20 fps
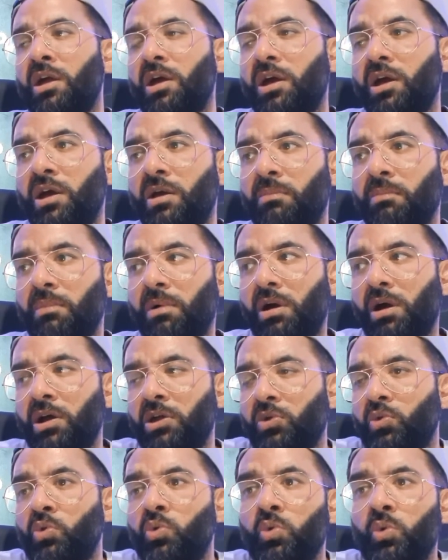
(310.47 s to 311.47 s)

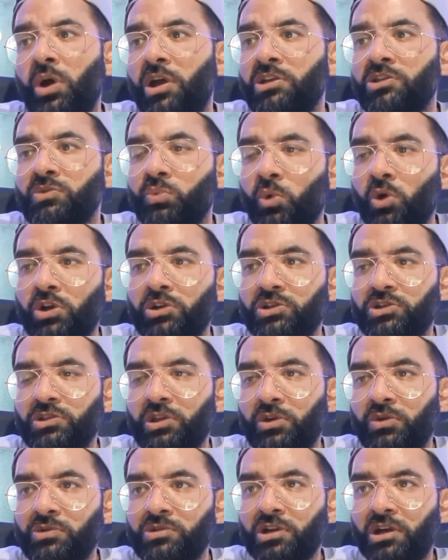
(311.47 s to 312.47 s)
I always watch
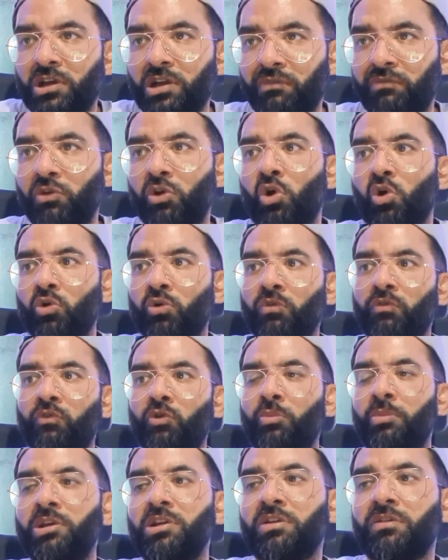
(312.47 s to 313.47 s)
those kind of
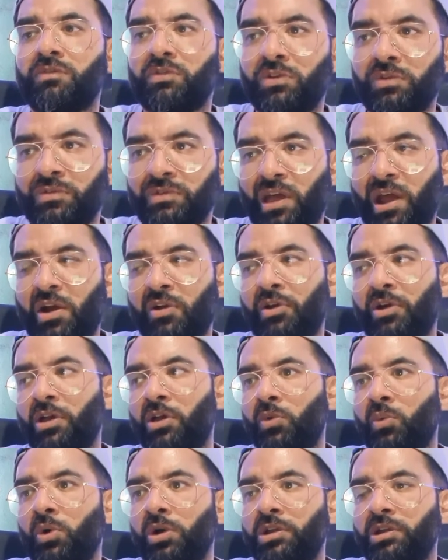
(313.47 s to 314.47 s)
long-form interviews that Ariel
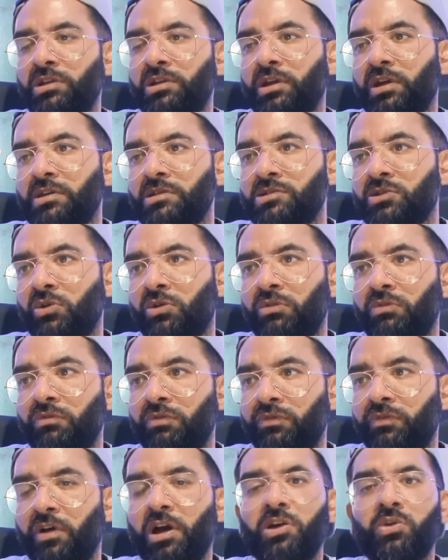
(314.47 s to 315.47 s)
Helwani does on
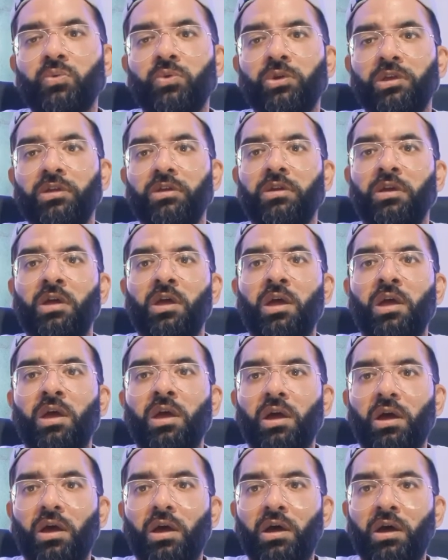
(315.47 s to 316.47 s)
Fight Week
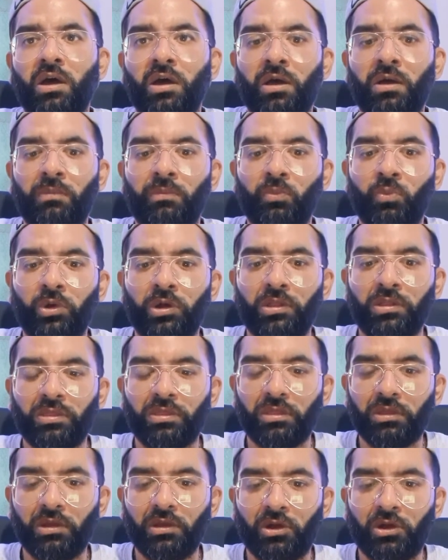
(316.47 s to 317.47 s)

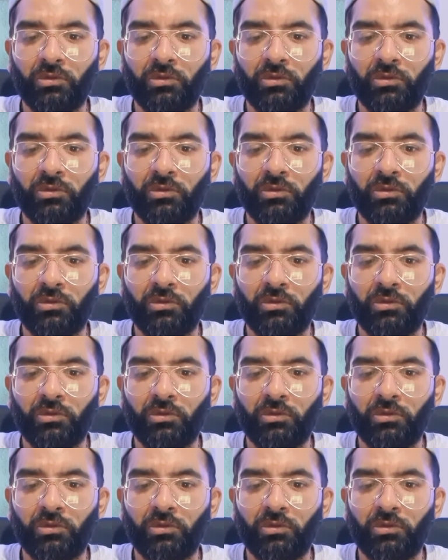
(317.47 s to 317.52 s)
with,